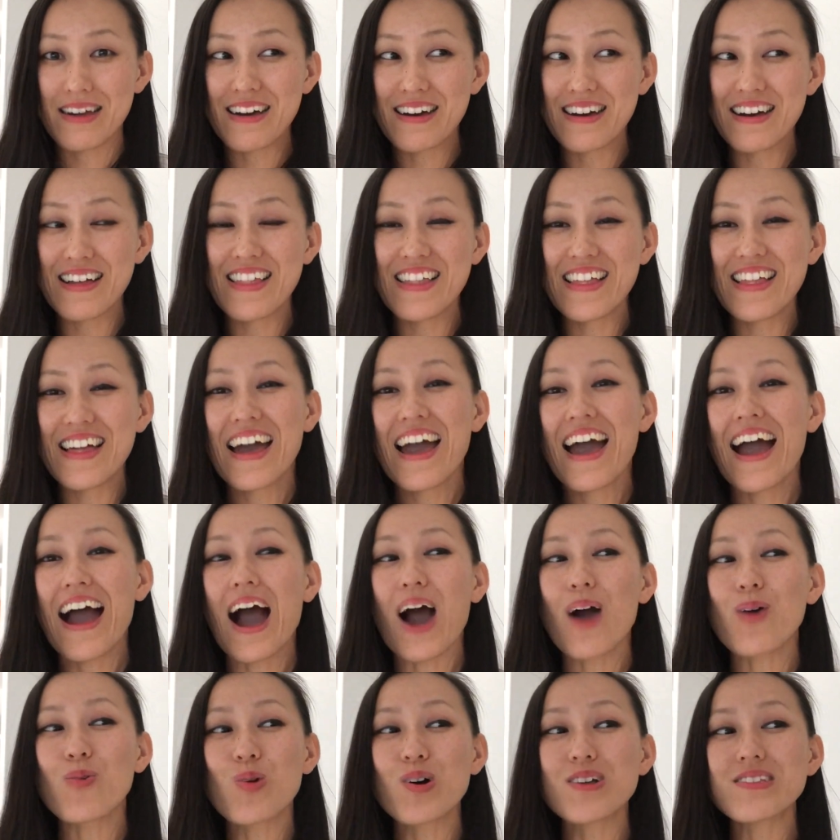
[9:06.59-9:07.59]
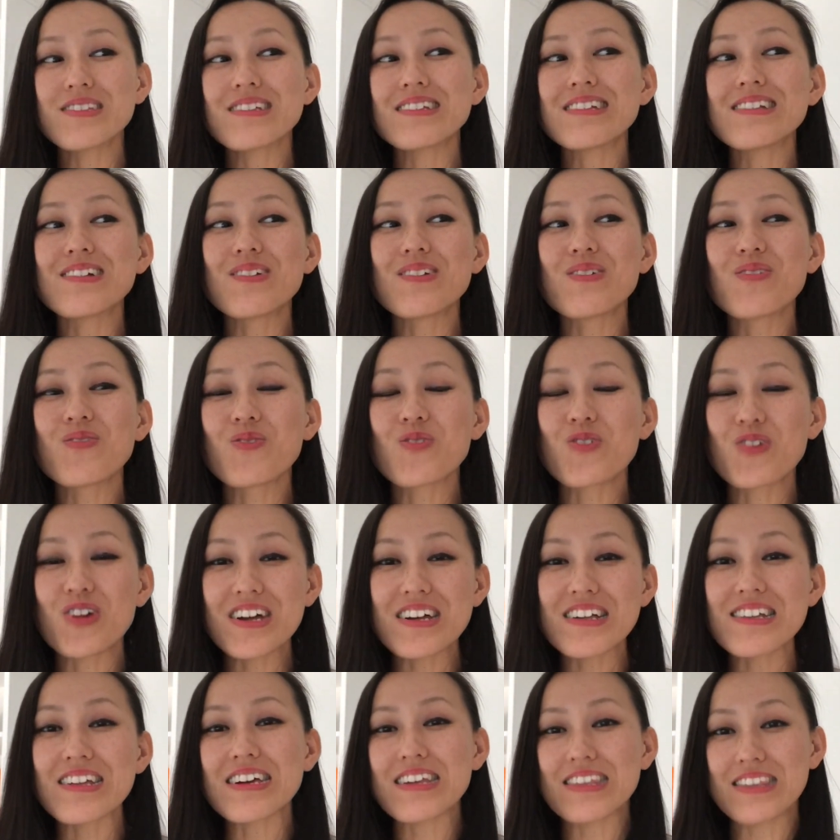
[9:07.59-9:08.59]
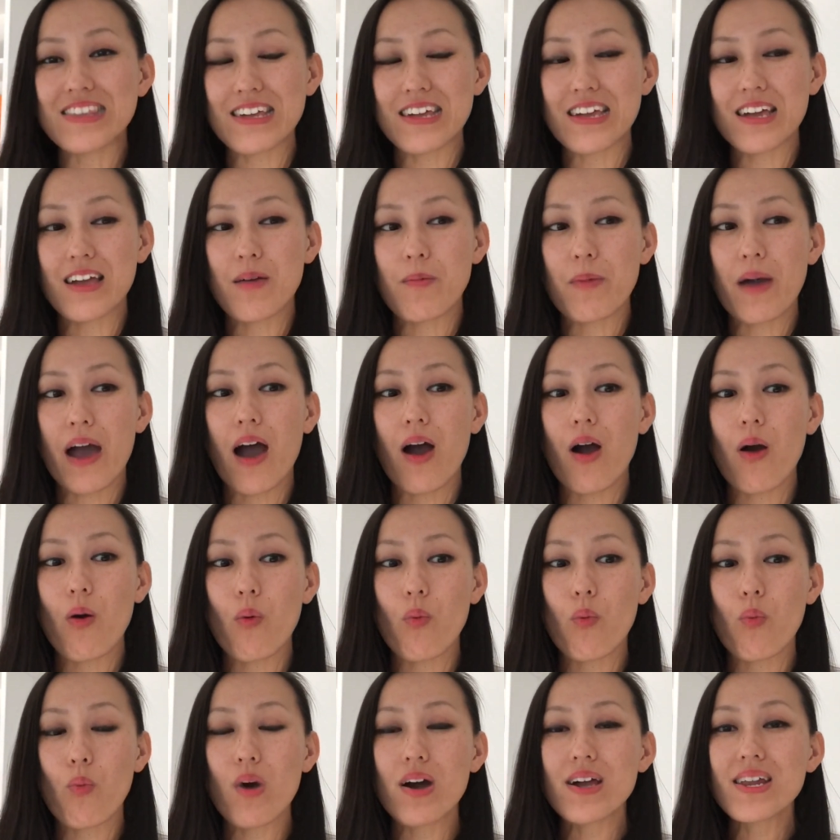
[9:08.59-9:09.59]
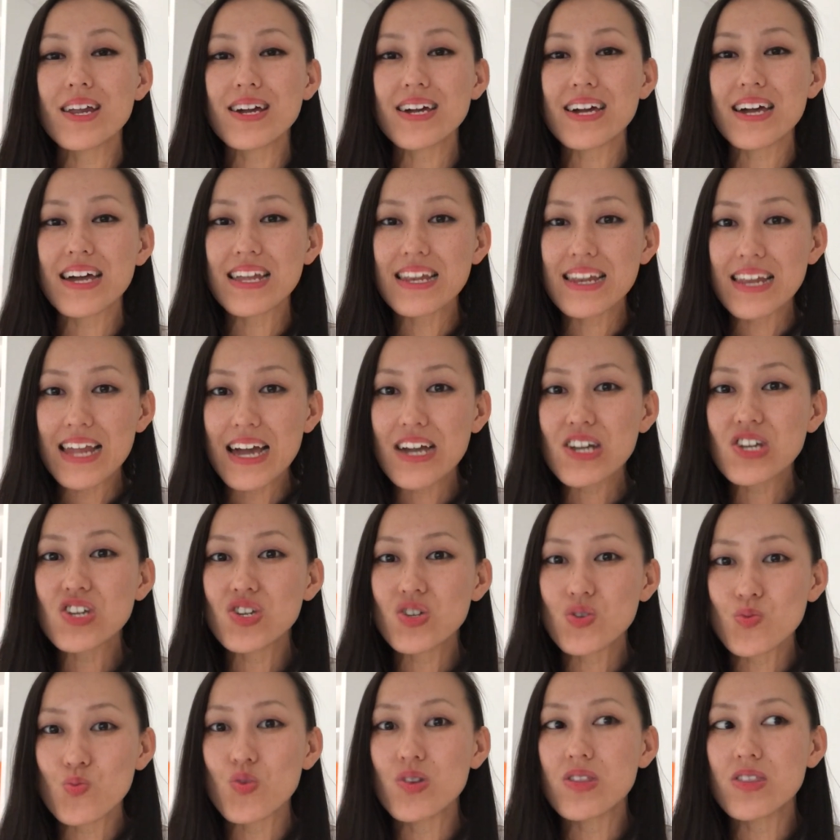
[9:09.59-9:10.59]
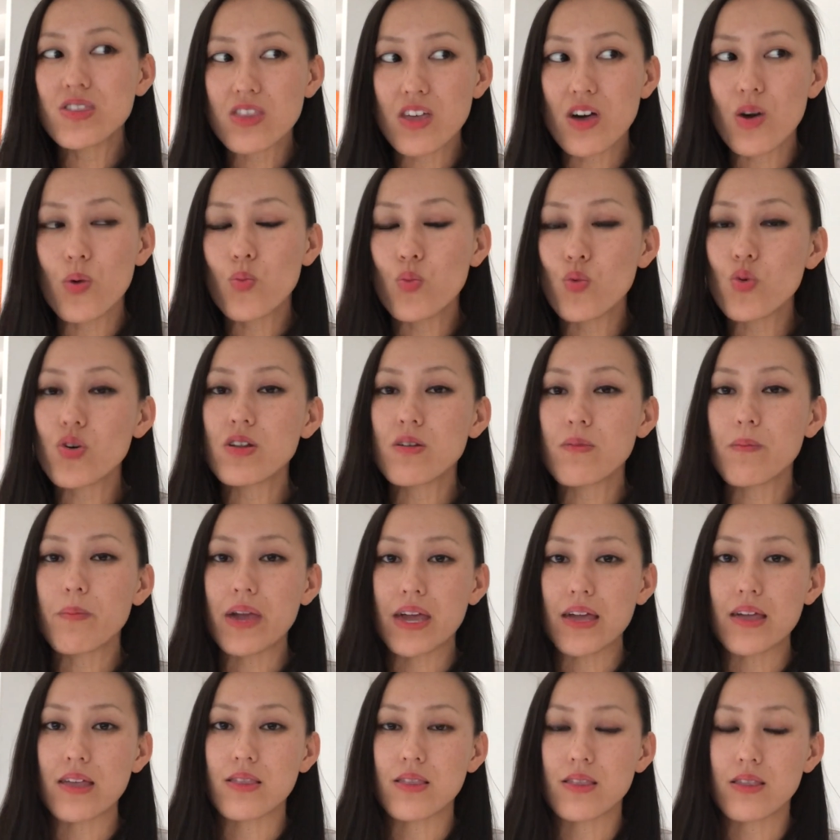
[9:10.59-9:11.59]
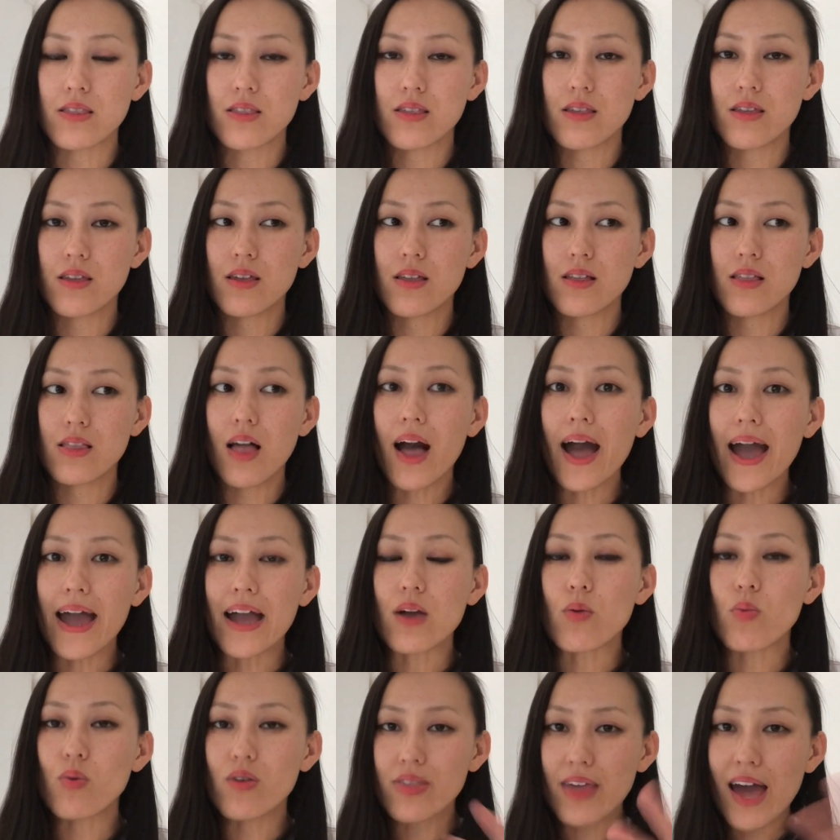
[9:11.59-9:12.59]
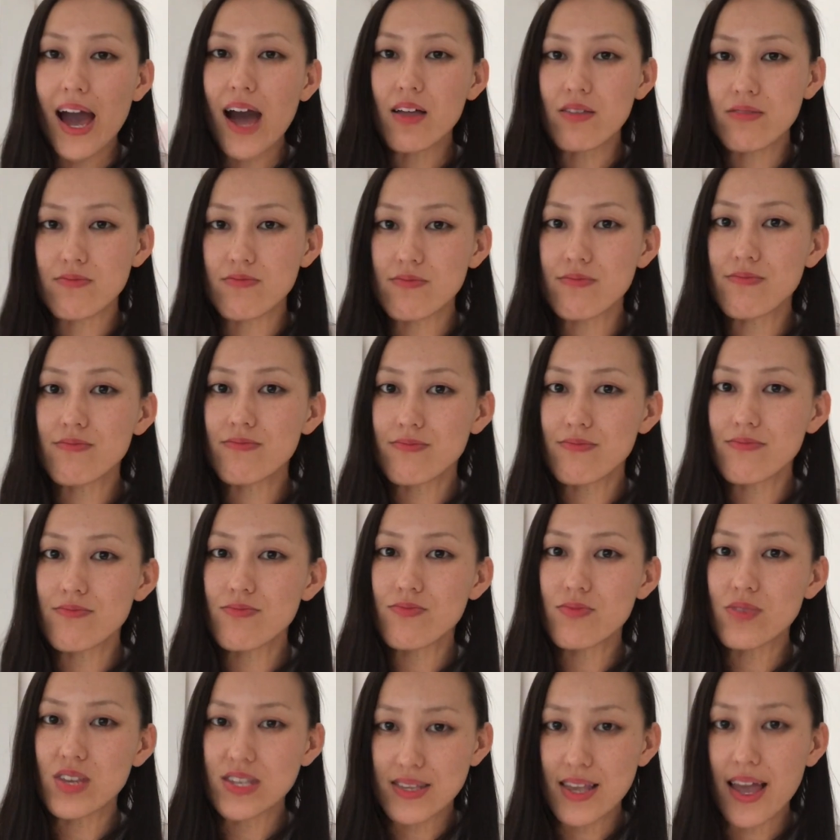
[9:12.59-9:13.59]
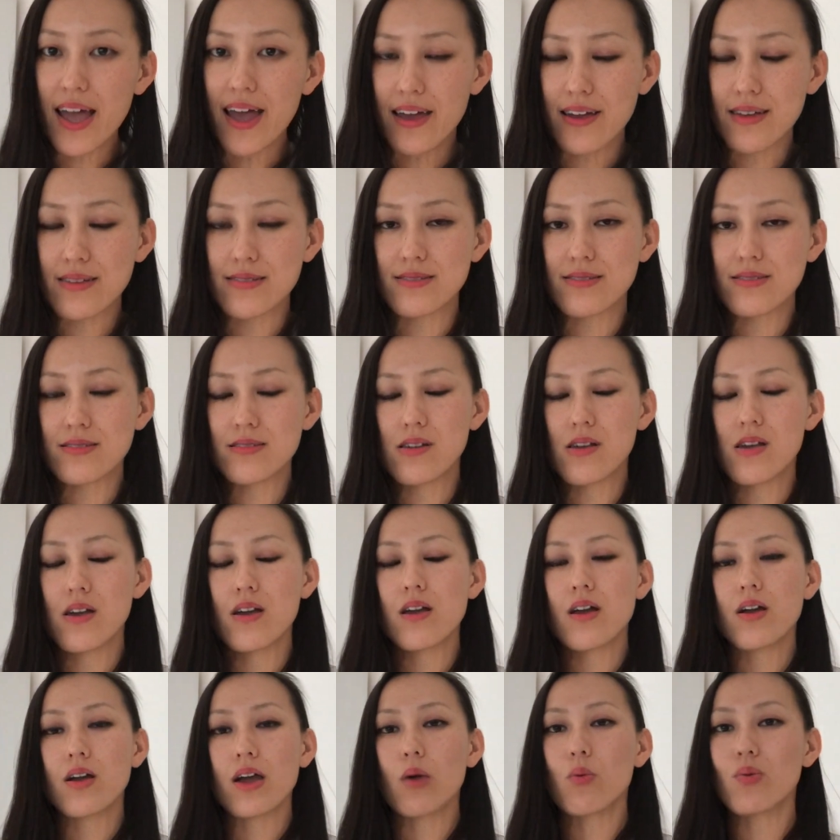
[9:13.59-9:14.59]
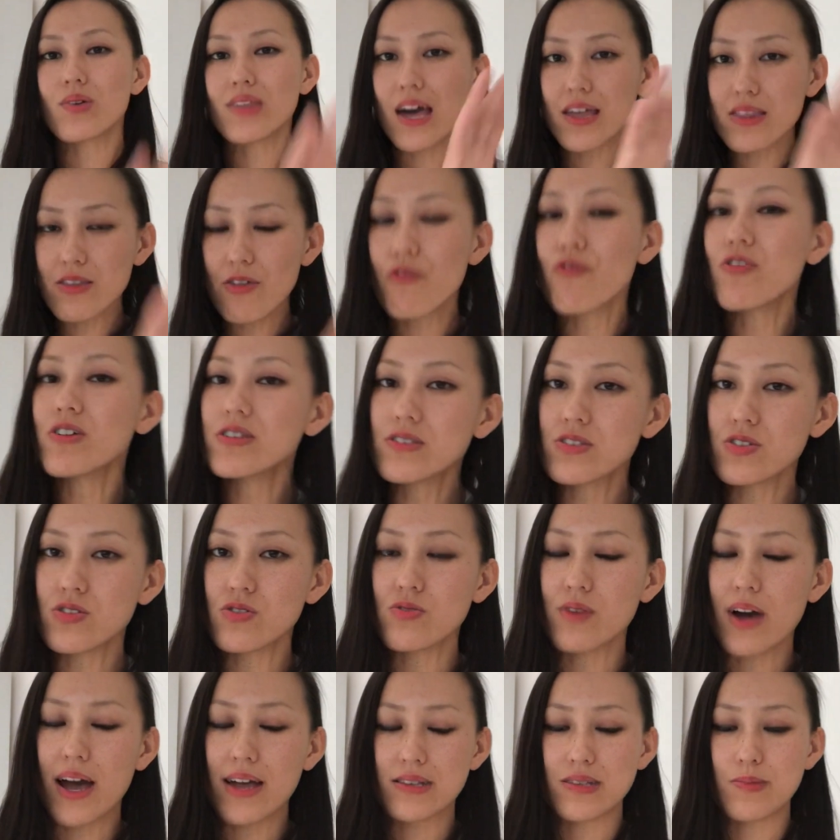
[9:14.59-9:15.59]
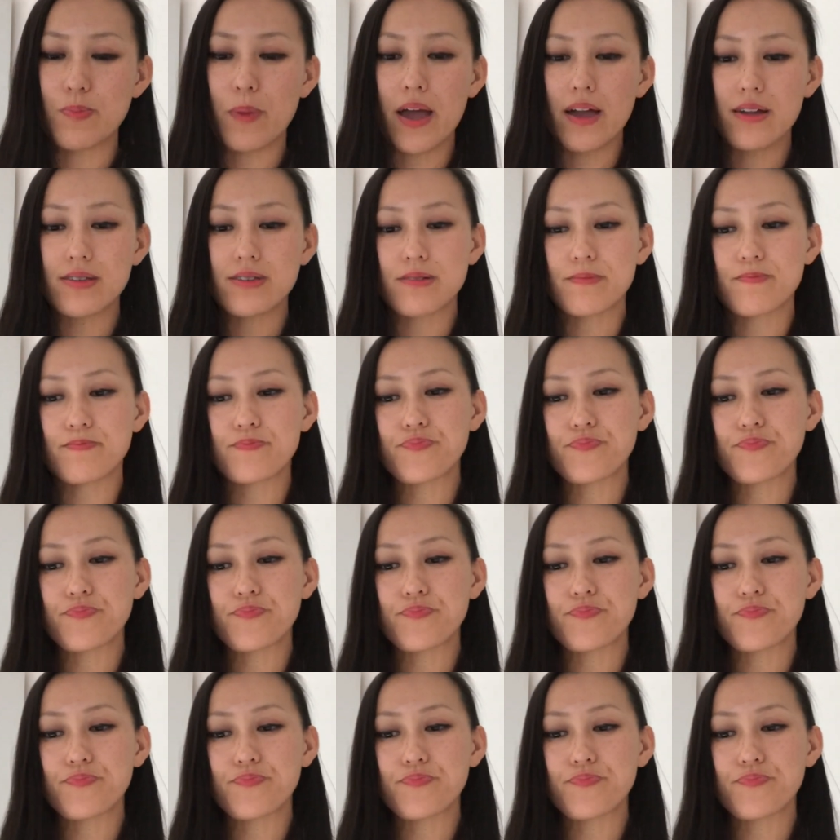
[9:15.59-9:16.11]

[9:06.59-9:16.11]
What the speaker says: I wasn't really thinking about what a connection with them would have been like without the sex, okay, without the physical aspect.